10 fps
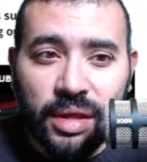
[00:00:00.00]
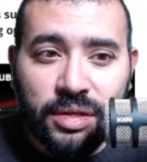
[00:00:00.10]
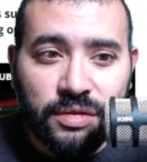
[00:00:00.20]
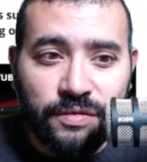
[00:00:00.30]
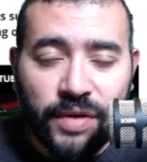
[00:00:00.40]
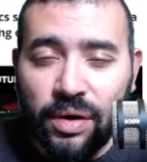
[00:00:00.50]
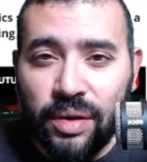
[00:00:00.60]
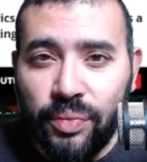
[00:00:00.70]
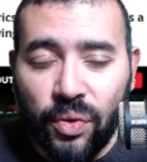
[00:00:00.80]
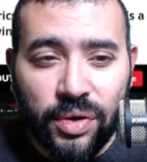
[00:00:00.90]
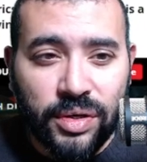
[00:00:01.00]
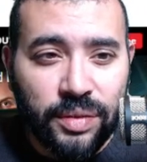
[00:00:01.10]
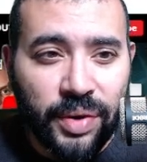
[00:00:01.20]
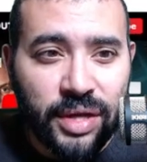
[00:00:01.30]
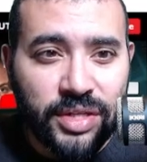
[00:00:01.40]
This is very important
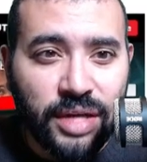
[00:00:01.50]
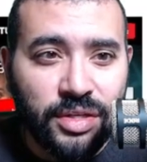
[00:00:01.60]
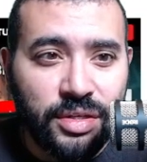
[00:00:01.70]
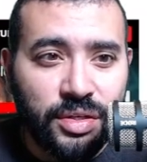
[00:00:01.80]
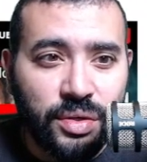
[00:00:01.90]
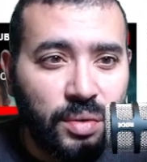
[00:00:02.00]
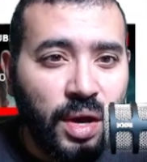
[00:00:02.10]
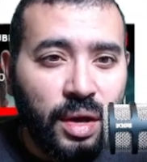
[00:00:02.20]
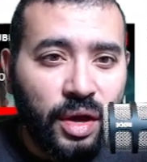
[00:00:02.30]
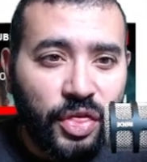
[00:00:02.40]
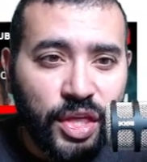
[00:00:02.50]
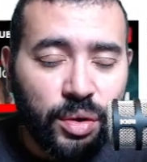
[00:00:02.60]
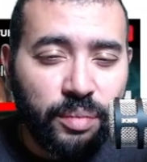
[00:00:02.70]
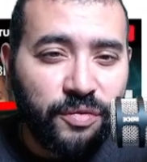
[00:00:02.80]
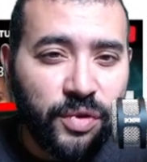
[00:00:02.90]
to pay attention to.
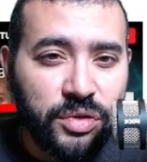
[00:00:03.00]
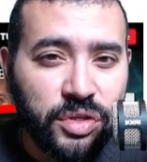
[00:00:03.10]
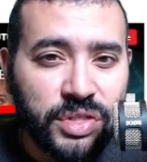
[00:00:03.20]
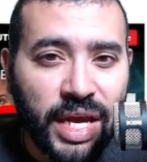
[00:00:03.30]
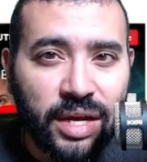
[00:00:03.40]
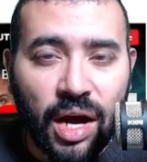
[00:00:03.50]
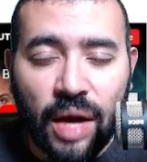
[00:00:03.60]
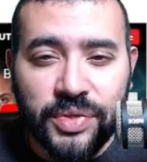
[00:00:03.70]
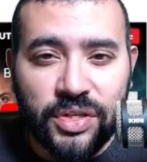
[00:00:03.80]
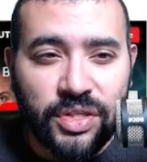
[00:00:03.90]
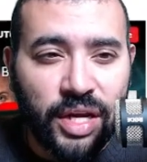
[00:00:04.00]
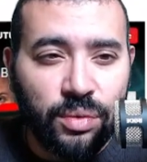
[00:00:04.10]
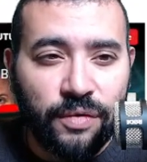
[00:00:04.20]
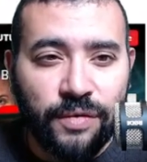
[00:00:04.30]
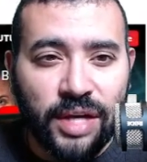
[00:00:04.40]
Ethereum futures and options data
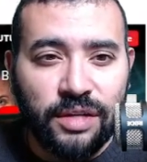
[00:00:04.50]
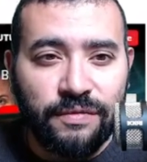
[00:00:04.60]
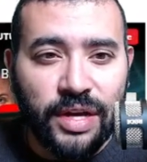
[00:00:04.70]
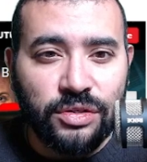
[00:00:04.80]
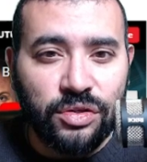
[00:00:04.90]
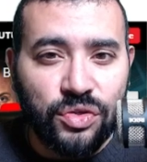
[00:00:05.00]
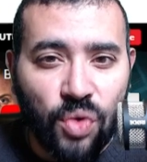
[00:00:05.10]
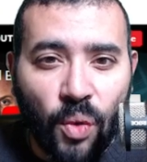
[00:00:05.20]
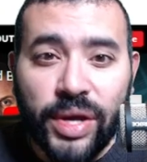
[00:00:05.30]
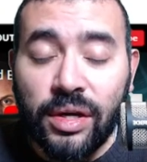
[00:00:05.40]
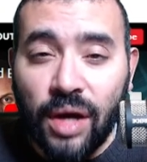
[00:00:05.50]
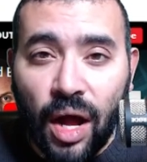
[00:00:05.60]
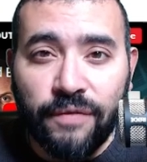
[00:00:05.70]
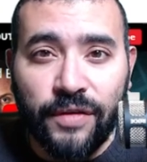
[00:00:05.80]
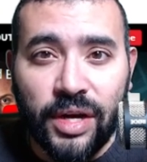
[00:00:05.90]
reflect investors' growing
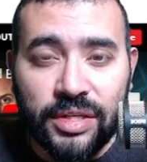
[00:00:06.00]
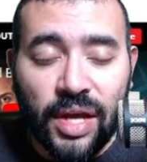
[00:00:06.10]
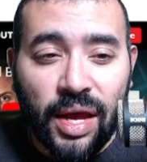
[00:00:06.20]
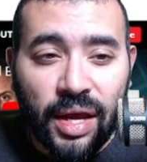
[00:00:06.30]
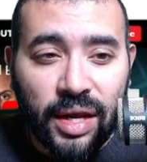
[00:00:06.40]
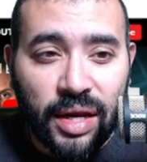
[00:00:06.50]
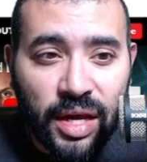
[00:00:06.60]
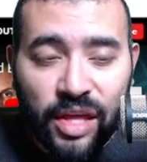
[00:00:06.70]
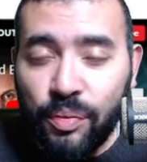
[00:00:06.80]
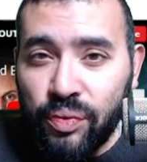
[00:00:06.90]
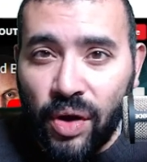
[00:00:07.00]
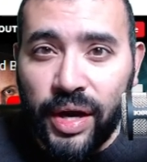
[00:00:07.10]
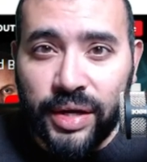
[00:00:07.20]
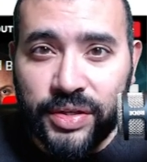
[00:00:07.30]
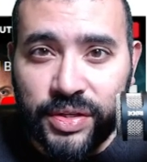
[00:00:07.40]
confidence in ETH
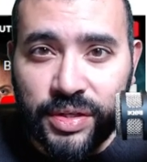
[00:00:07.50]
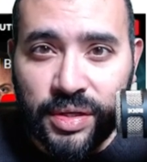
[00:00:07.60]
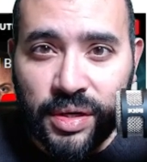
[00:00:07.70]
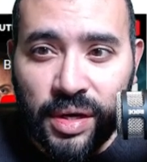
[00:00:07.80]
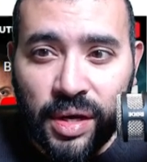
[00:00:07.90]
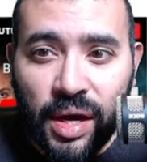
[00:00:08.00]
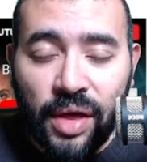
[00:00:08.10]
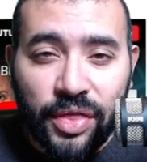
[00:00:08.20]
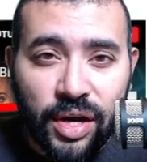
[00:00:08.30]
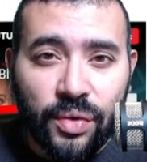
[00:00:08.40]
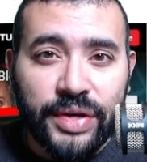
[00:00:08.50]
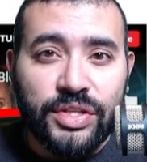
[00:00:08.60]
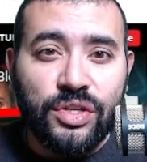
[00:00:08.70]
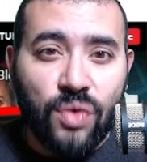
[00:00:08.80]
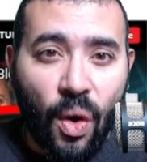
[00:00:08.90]
price. There
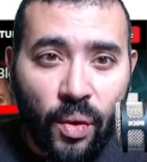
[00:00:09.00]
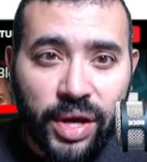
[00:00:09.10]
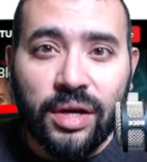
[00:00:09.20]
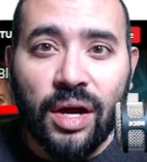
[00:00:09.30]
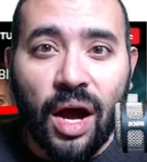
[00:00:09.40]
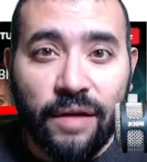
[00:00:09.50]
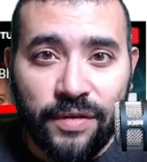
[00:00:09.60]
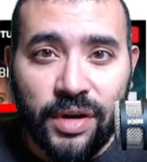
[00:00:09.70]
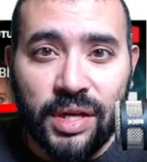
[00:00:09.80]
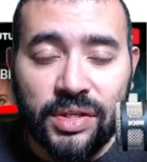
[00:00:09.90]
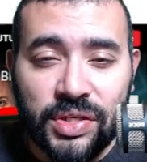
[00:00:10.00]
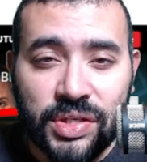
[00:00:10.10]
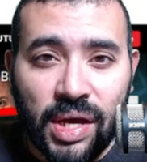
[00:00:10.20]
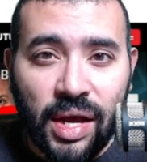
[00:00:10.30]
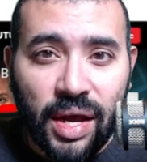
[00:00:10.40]
is growing
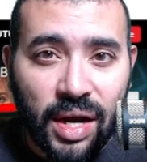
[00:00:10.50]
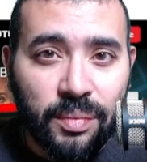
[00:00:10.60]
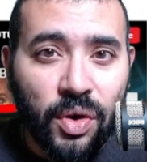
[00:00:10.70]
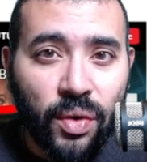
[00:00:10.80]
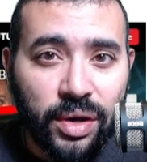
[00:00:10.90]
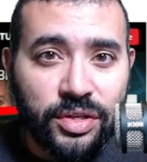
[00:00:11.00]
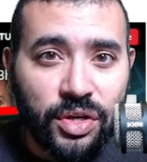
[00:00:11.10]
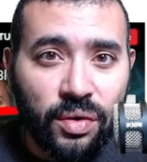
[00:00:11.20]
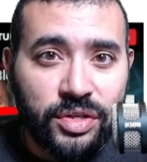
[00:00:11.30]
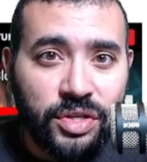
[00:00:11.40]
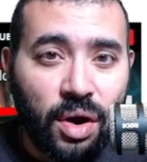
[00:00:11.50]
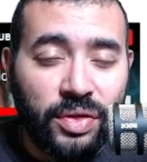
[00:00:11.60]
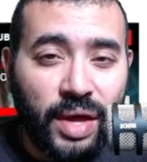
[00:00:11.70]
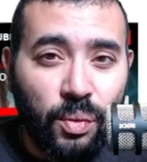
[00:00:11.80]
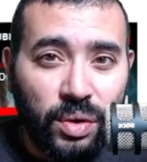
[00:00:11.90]
confidence. And I'm going to show a
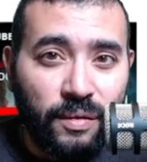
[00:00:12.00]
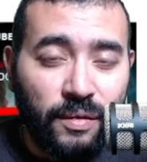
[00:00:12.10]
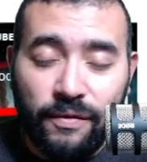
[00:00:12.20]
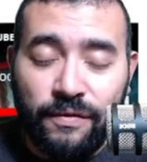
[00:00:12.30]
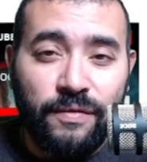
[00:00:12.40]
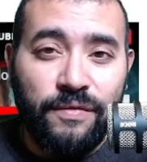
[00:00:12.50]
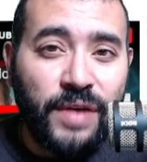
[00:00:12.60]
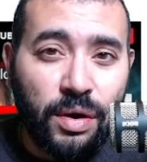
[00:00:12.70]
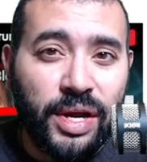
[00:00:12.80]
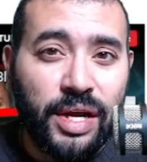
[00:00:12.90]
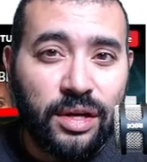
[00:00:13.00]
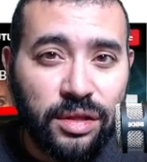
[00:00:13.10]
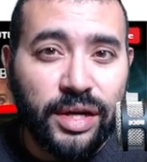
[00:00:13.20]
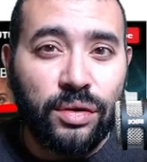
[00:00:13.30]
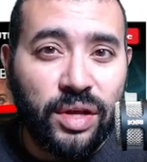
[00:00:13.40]
chart that will very
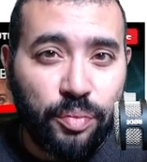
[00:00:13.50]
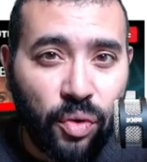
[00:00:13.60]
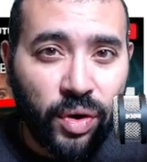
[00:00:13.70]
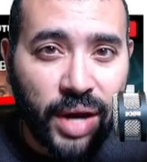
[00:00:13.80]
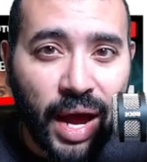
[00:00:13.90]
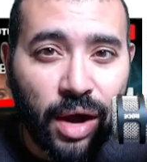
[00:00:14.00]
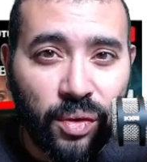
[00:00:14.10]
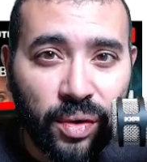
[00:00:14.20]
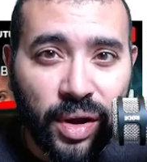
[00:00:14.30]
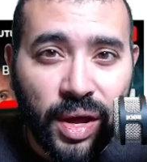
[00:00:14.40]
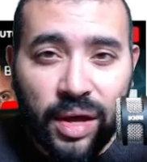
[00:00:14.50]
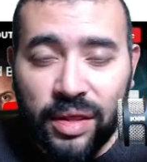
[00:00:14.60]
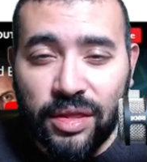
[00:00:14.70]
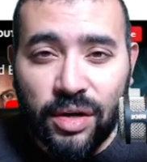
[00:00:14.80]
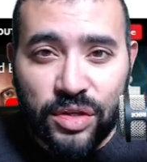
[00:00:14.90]
clearly point out
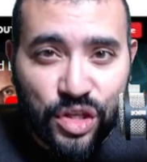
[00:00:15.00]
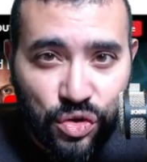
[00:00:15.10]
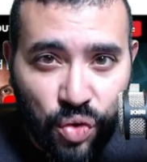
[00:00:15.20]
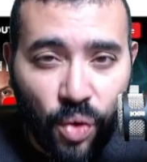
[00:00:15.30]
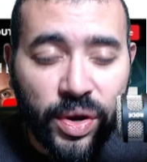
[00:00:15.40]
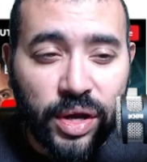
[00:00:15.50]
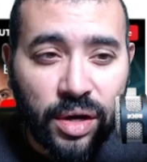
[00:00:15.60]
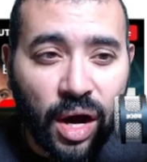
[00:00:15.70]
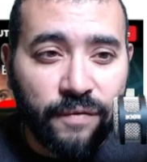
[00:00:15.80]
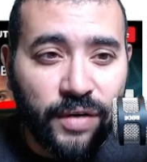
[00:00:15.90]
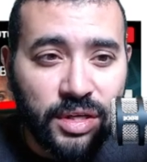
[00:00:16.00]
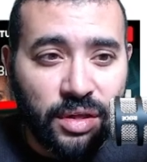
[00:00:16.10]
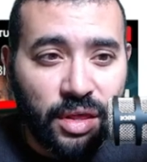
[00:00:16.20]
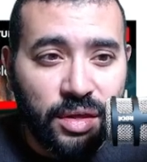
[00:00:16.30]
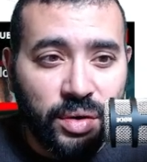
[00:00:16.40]
that there is growing confidence
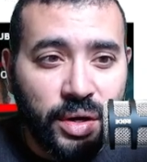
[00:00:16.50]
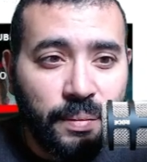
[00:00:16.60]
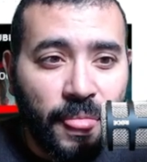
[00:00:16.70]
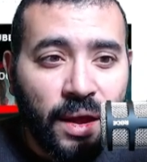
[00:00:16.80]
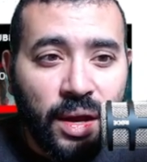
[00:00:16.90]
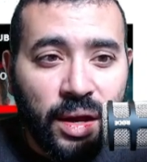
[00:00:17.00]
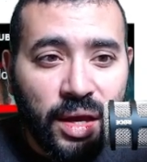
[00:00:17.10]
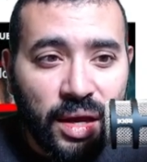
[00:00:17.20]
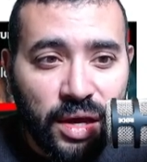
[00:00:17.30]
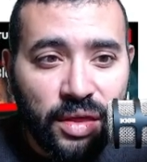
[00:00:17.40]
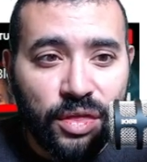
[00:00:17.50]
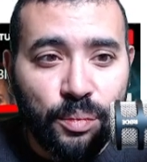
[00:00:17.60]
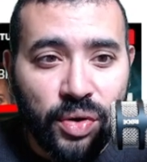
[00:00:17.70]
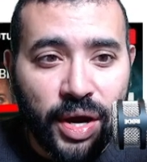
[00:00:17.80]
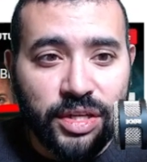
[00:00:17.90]
in Ethereum. ETH
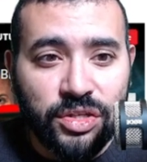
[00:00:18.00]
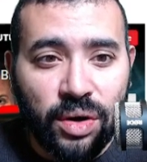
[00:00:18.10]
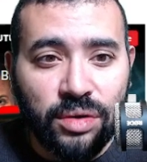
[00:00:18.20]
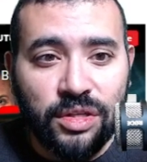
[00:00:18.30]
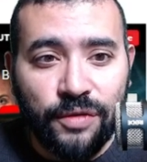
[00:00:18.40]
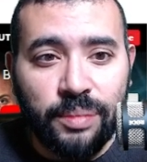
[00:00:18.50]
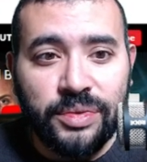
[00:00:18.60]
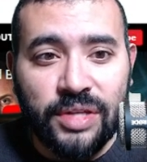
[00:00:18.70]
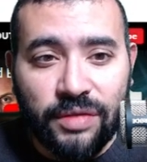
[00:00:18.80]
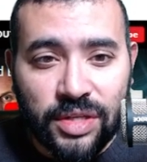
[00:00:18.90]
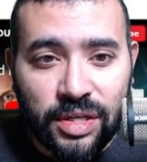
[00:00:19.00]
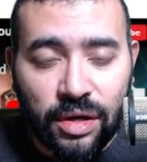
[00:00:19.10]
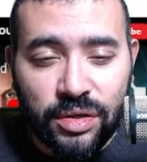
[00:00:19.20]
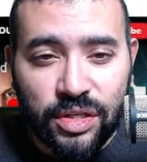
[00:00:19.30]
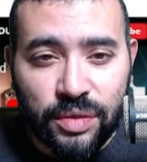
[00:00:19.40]
price struggles to flip
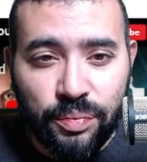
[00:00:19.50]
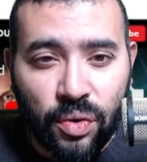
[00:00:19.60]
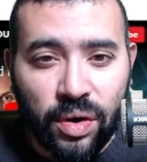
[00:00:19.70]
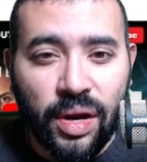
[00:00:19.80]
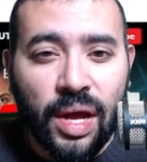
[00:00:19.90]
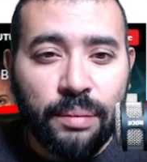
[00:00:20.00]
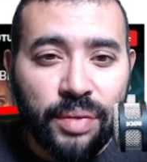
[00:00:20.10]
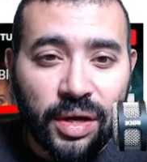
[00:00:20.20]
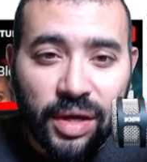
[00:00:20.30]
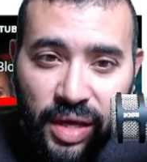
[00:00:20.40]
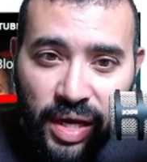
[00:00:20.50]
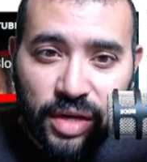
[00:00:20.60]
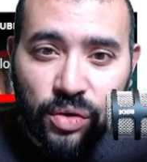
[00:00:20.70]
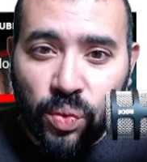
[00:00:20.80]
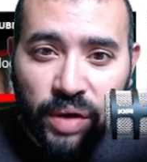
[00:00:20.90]
1700 to support, but key
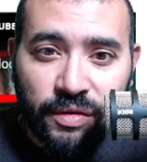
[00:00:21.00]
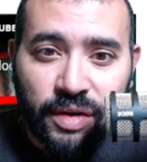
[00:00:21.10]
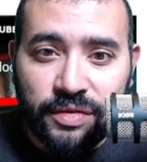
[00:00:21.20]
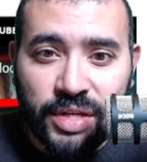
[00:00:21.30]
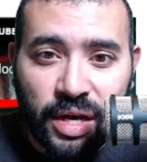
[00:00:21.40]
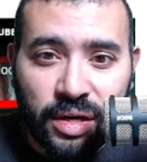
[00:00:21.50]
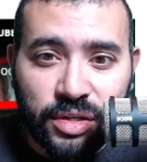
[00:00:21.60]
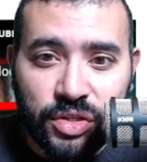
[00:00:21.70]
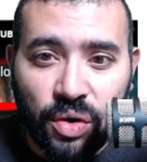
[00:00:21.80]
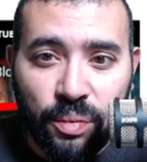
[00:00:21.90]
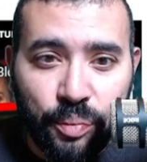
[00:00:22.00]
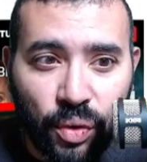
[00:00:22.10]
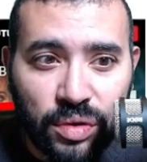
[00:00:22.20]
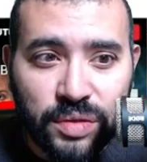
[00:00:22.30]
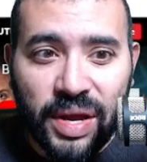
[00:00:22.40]
derivatives data show
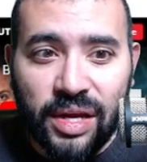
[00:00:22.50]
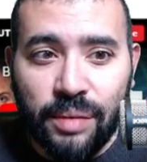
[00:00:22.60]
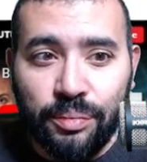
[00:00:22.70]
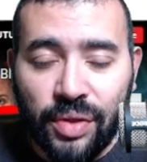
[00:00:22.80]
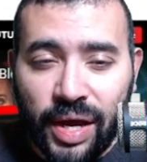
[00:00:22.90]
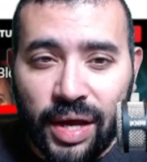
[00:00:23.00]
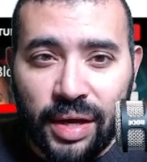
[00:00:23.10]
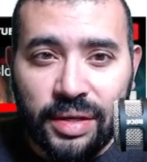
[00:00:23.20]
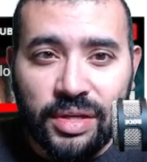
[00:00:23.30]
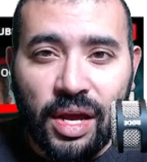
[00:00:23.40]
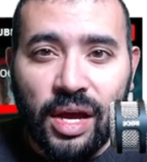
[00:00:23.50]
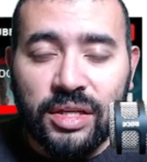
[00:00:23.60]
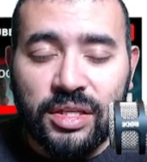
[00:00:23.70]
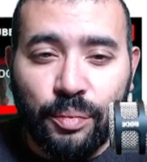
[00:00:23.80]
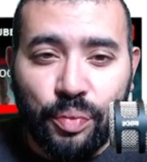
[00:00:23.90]
bulls making plans
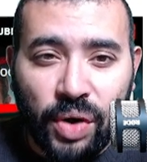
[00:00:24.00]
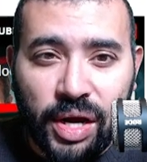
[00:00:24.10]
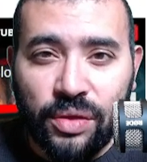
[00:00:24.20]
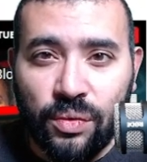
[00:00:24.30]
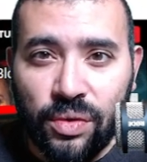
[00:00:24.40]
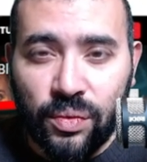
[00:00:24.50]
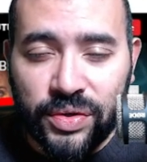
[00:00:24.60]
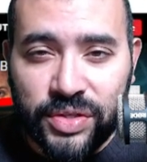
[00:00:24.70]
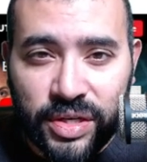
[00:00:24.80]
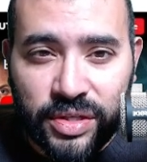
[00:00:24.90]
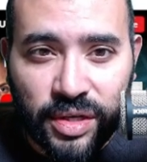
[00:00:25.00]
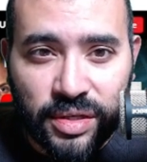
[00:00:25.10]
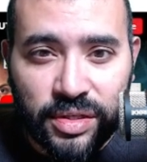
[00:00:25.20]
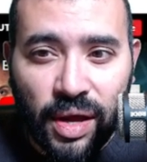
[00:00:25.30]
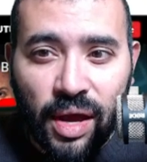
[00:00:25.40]
to break through the
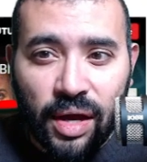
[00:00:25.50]
resistance.